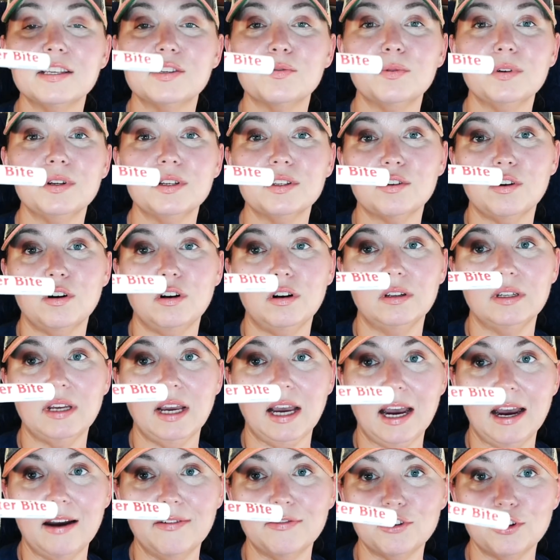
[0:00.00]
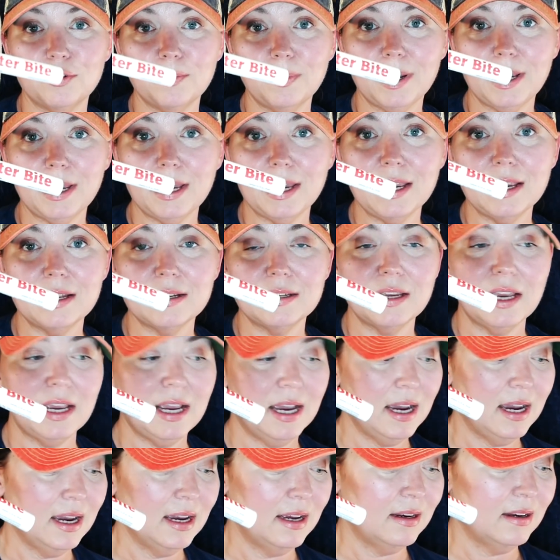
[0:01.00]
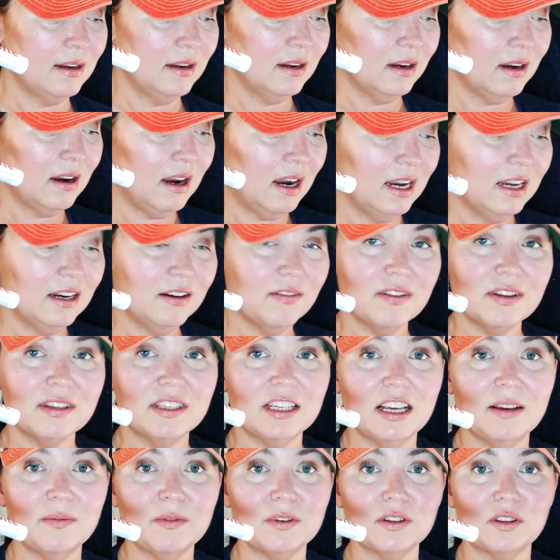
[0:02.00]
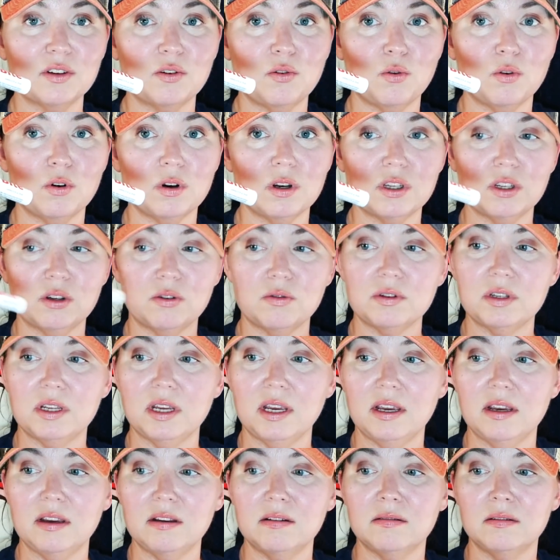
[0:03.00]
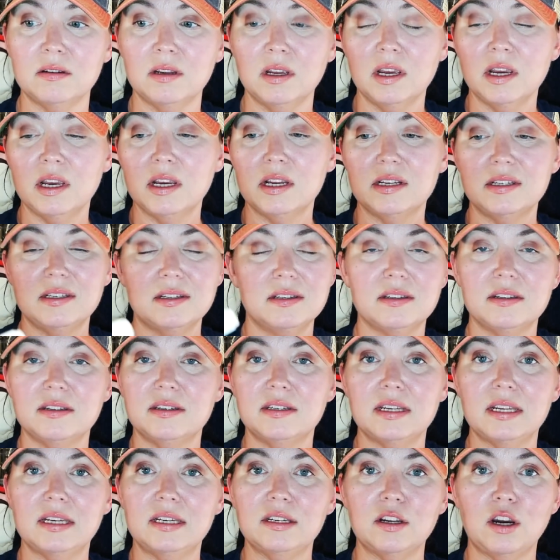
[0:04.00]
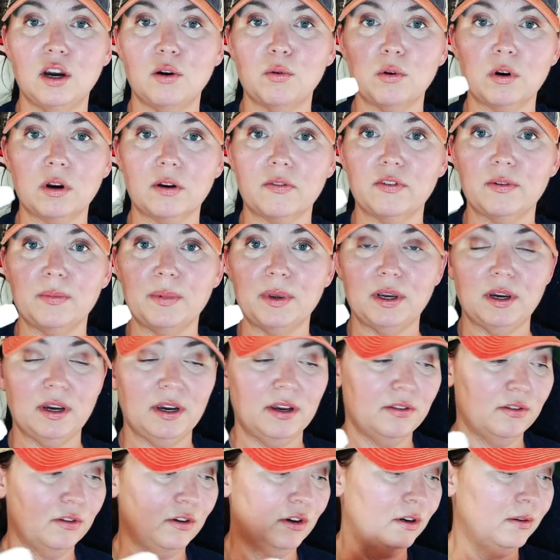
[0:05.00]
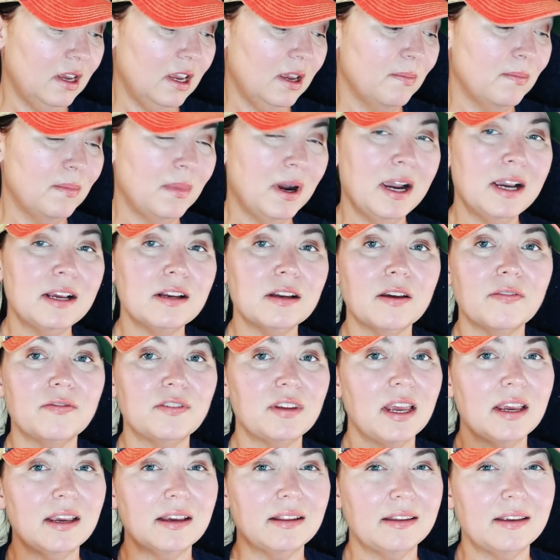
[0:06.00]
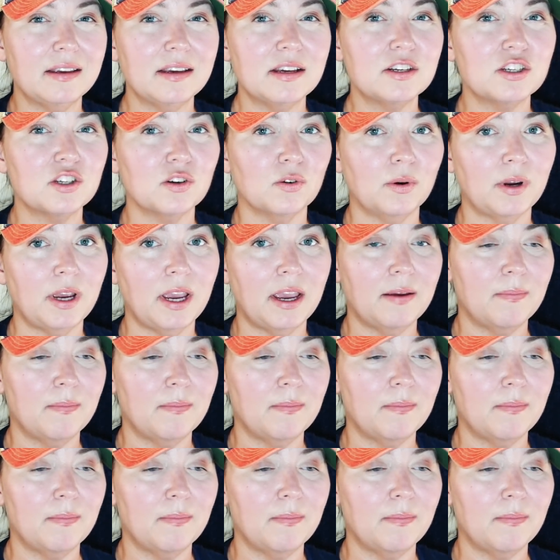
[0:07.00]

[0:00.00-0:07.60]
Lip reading: one is called Afterbite and kind of the same as the cortisone 10. Did not work for me either. It might have taken the itch away